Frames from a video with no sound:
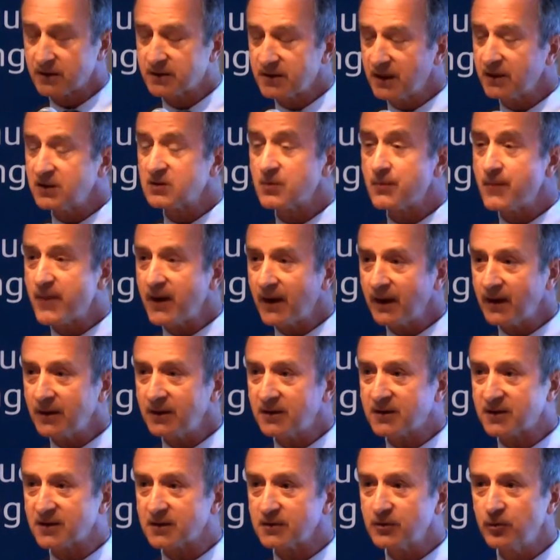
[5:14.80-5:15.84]
That
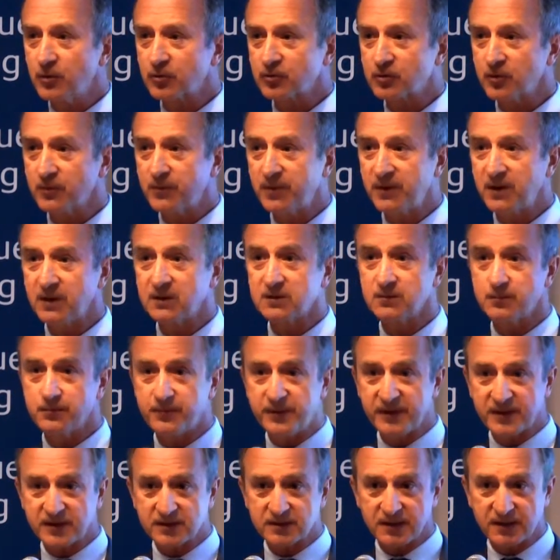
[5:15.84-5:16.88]
makes European
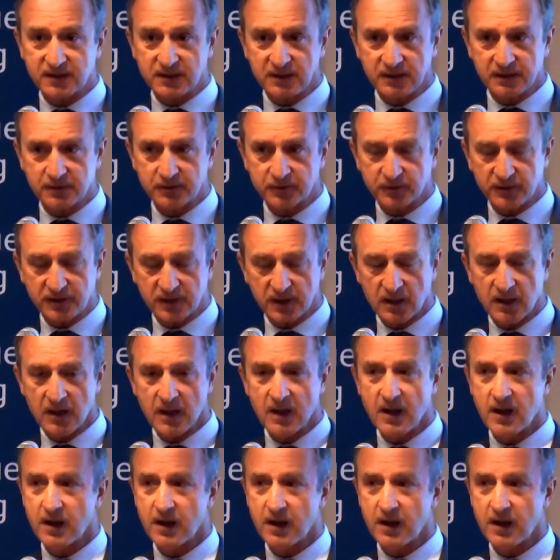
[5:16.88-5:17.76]
business leaders,